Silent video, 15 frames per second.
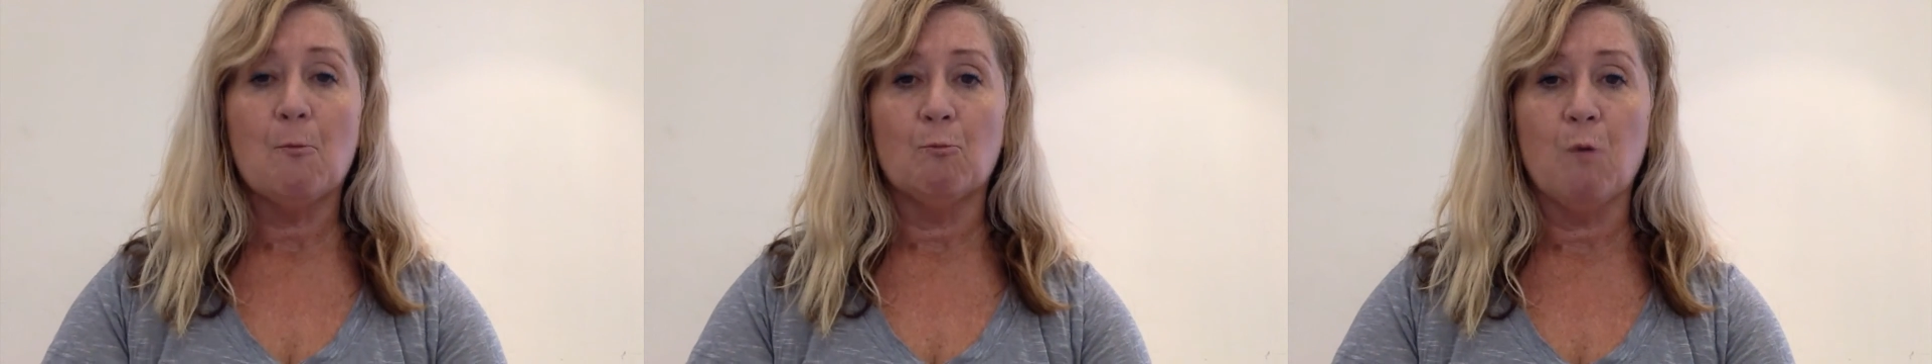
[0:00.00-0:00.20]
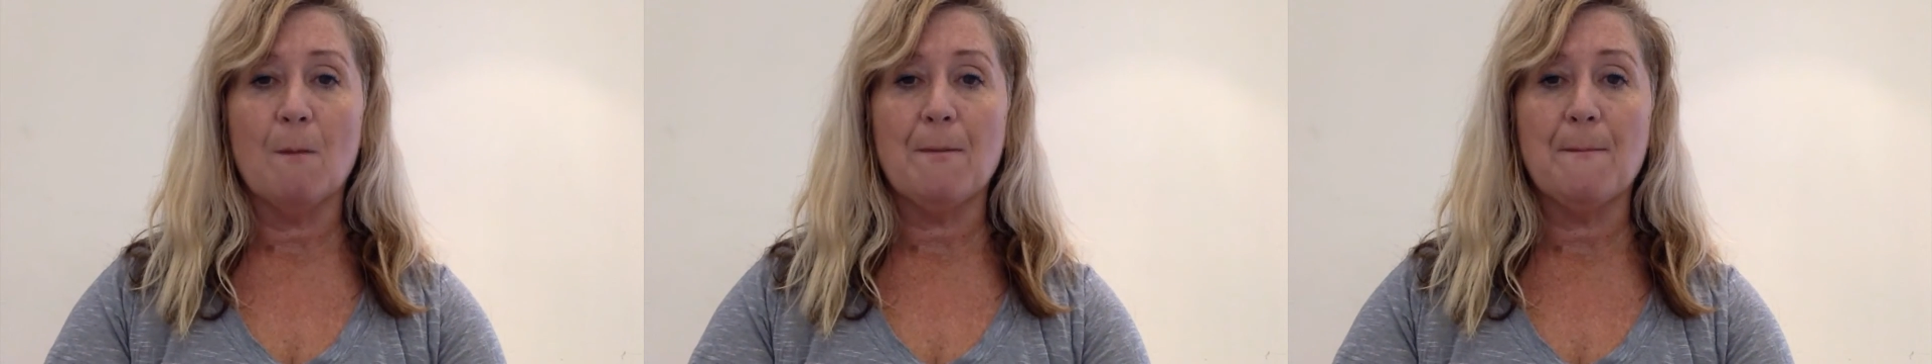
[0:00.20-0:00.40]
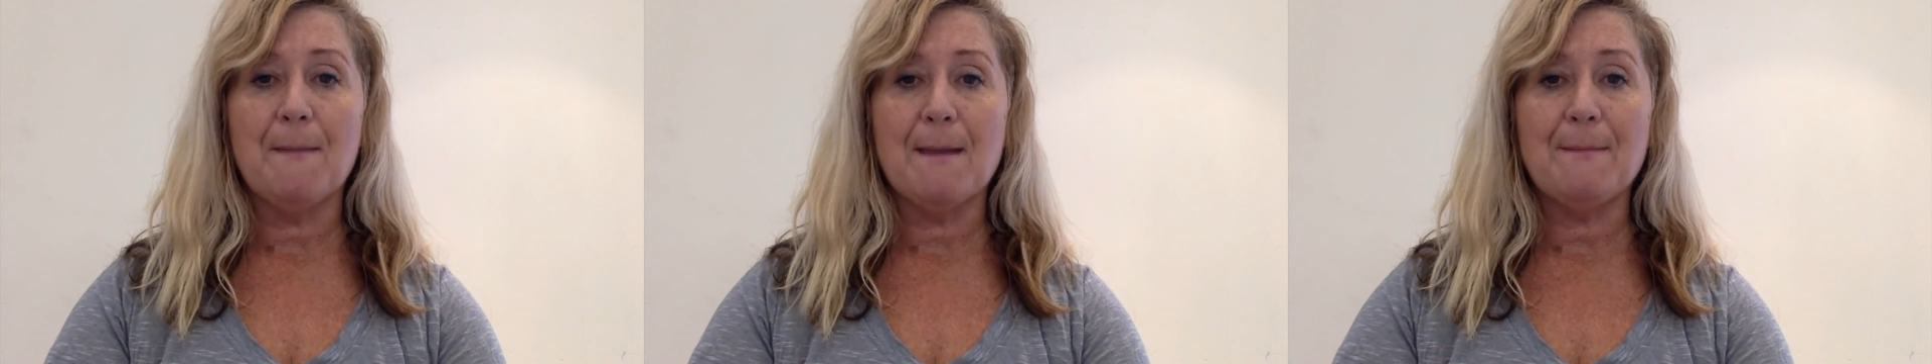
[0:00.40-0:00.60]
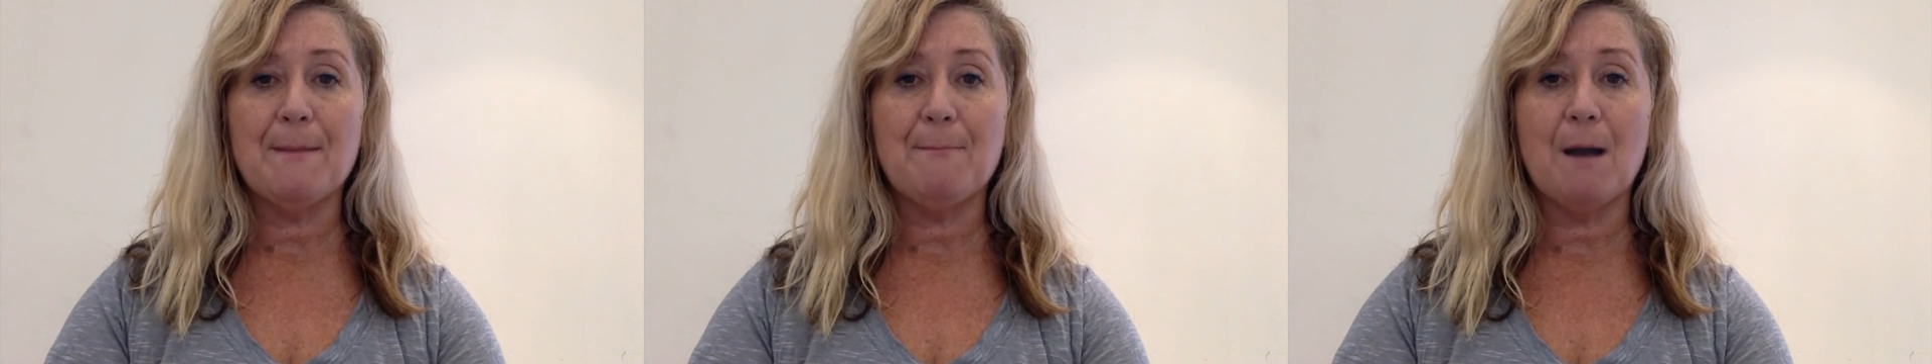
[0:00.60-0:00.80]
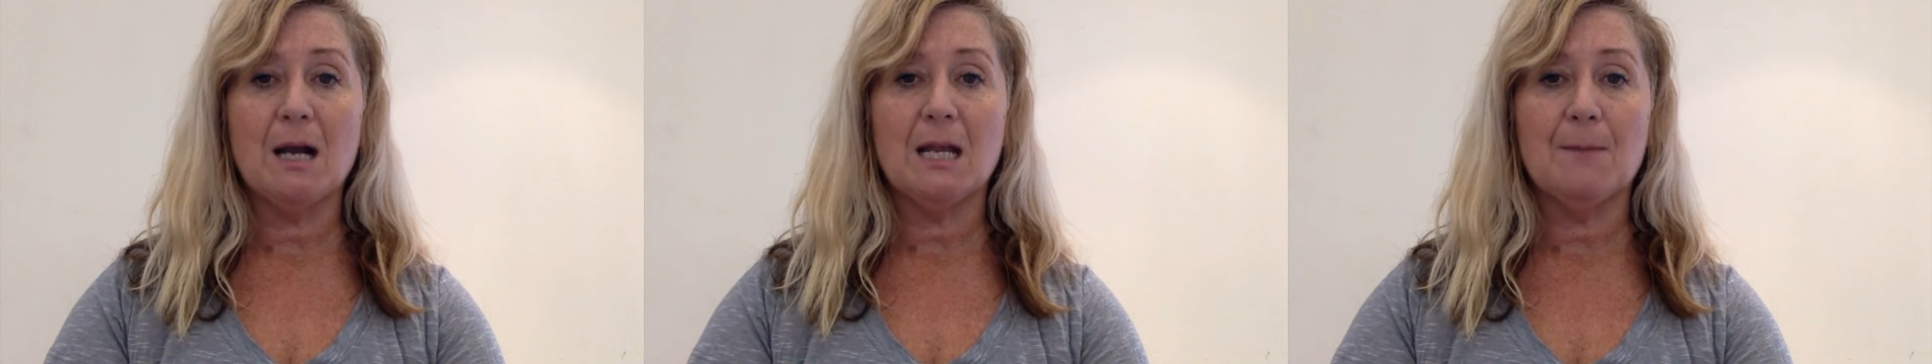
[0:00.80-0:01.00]
Rubber
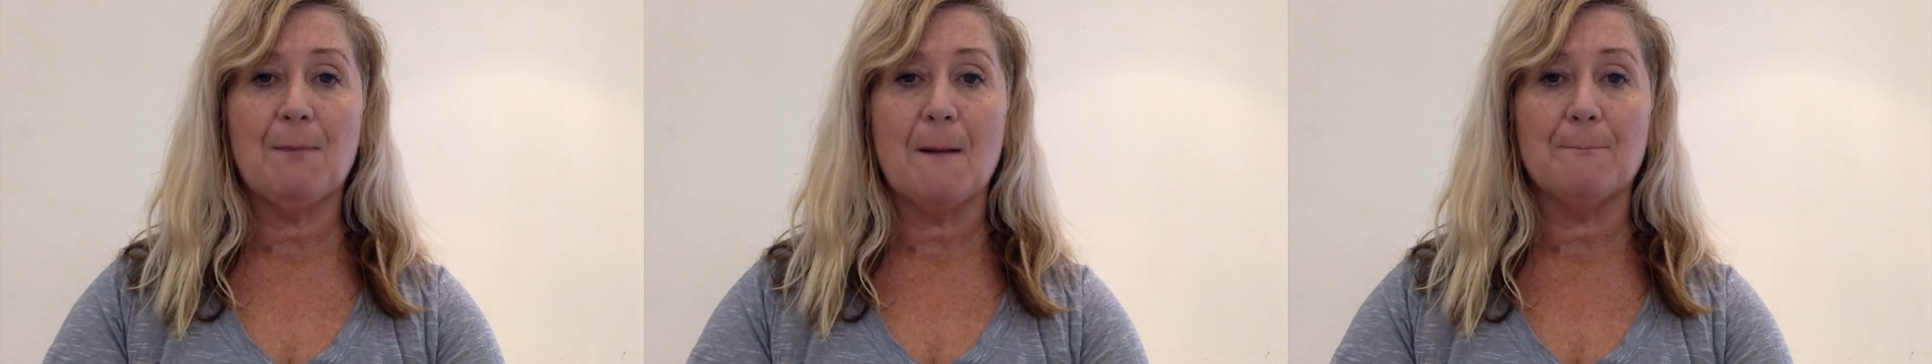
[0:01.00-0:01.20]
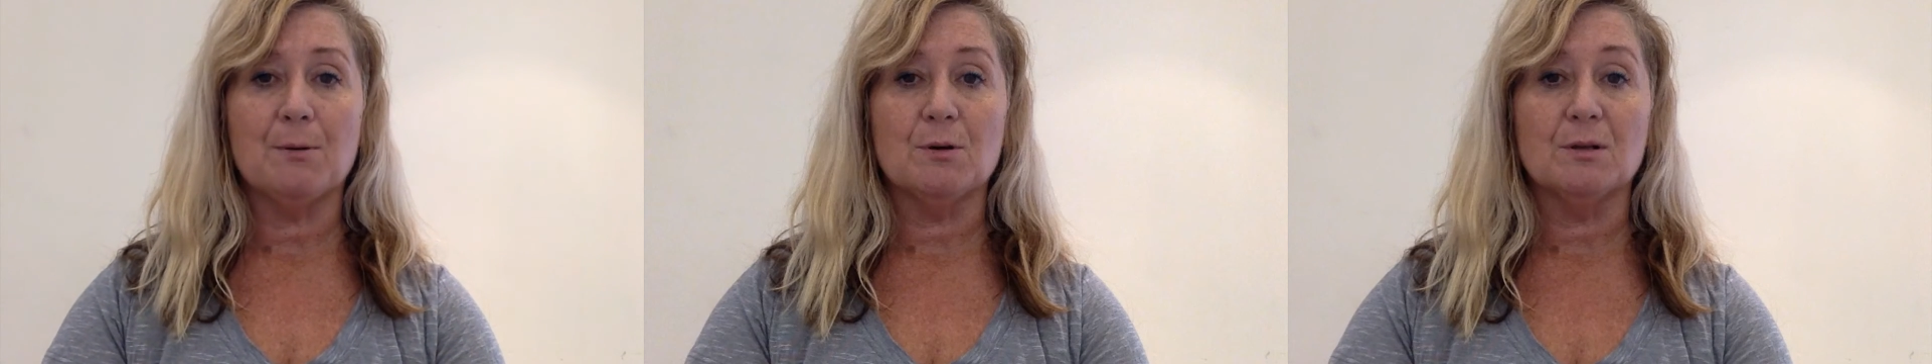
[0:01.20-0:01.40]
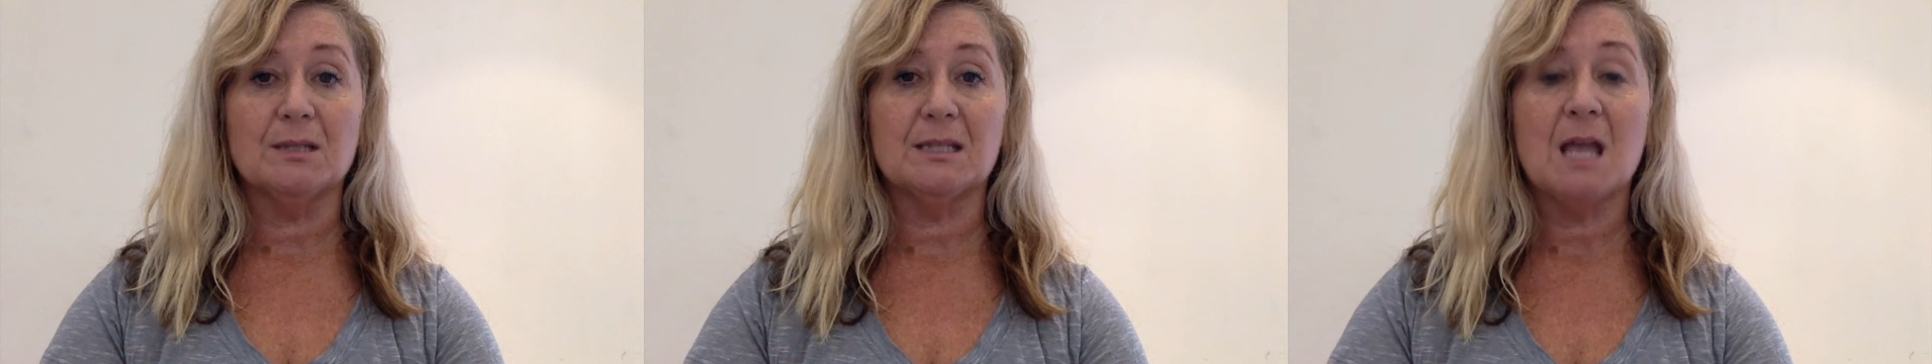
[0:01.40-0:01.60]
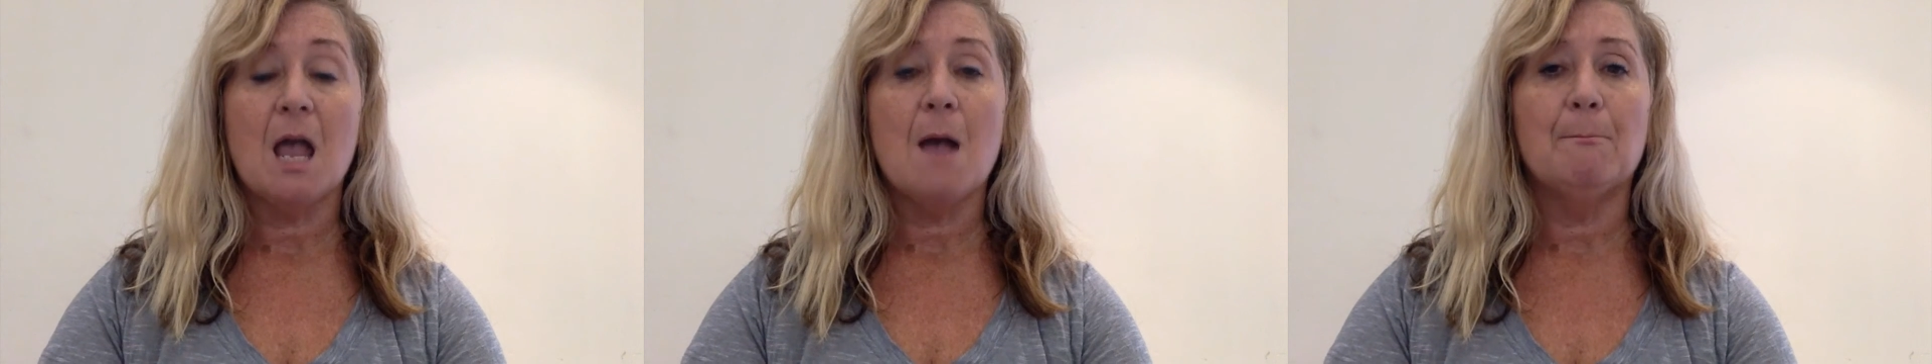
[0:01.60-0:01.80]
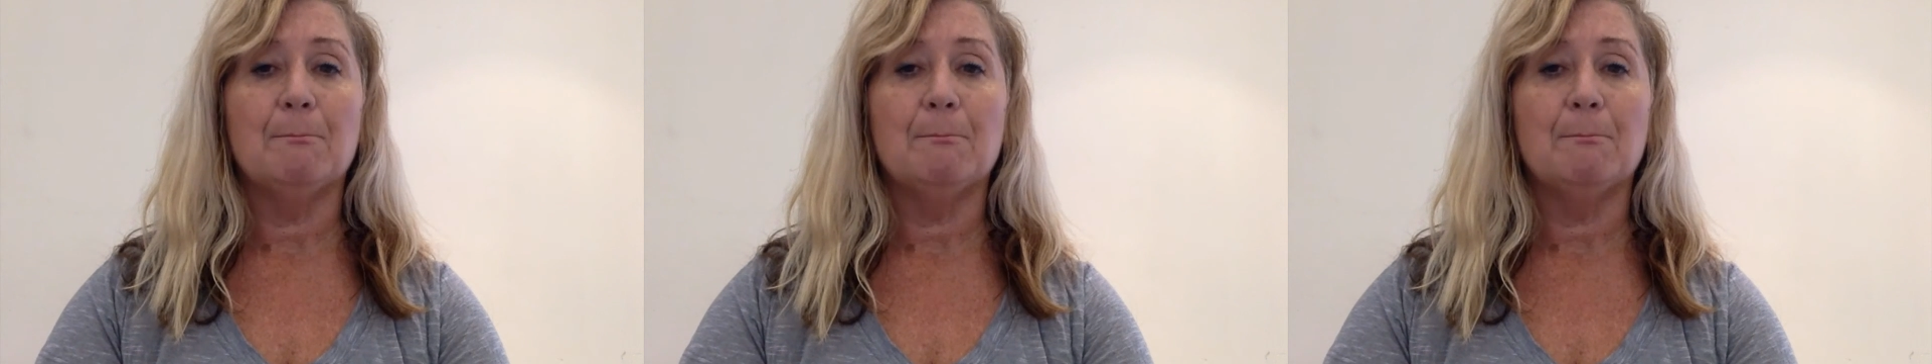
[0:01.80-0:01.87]
baby buggy bumpers.